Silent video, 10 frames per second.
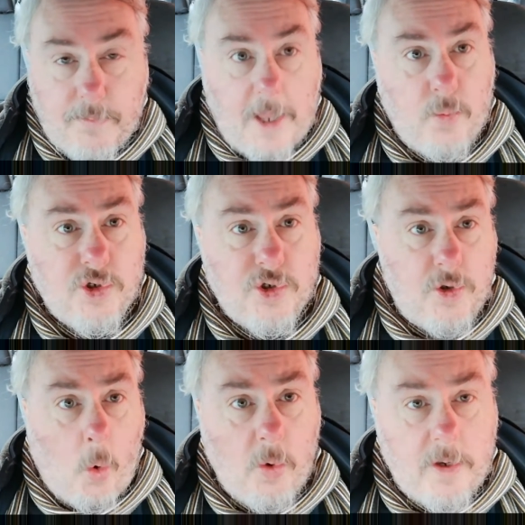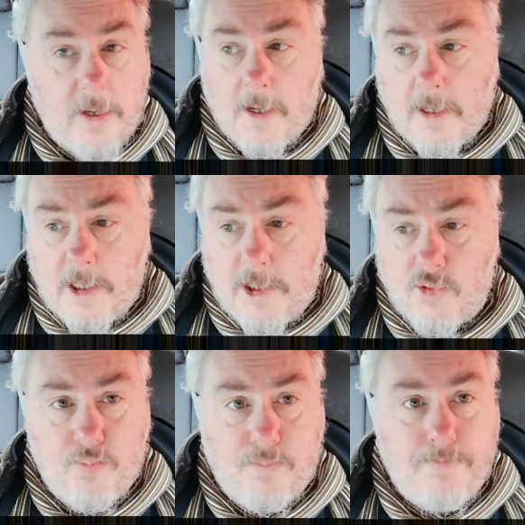Edward Snowden,
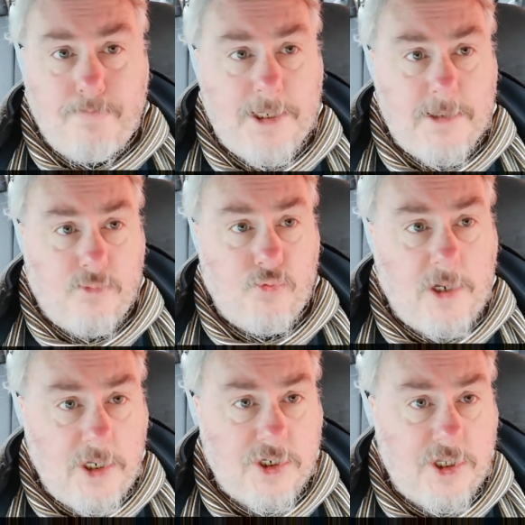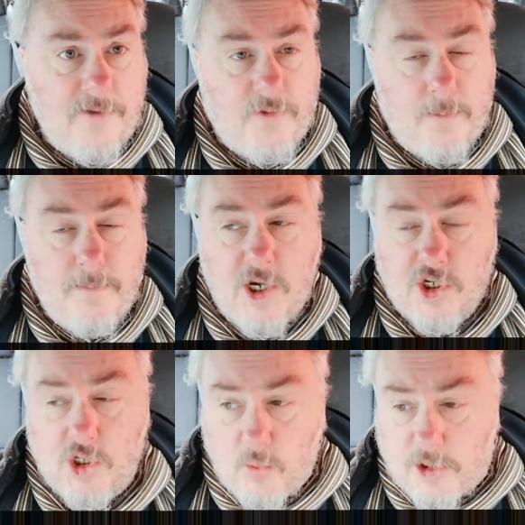he's released
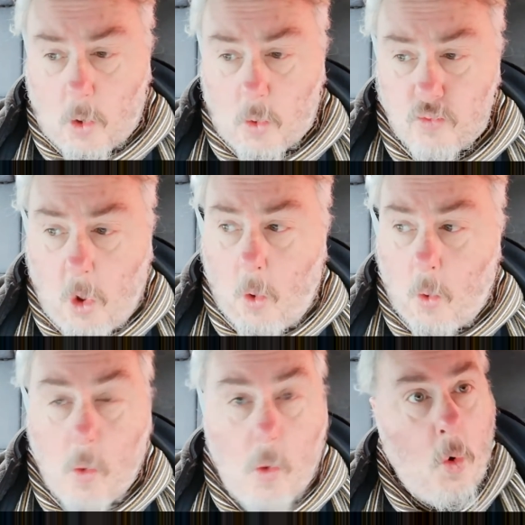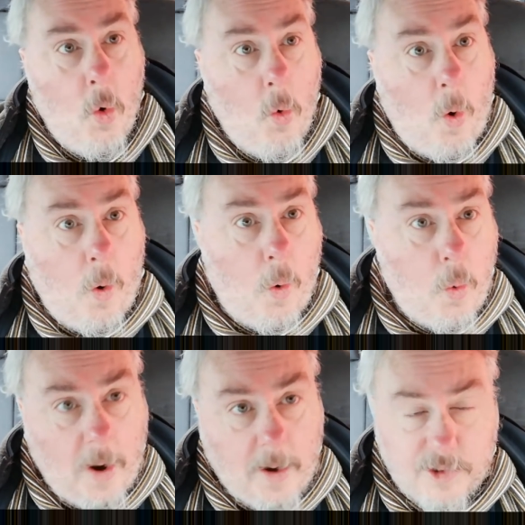information we don't know.
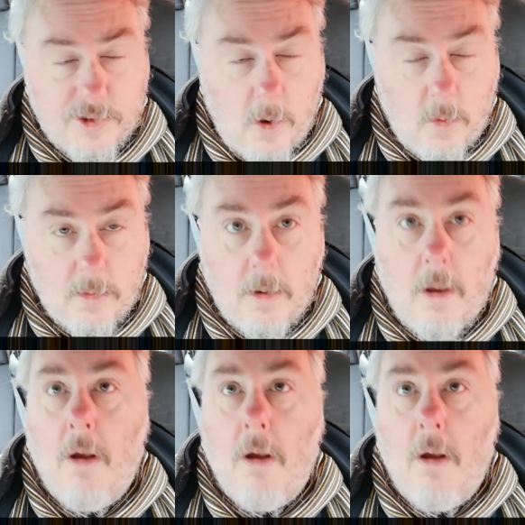Edward Snowden.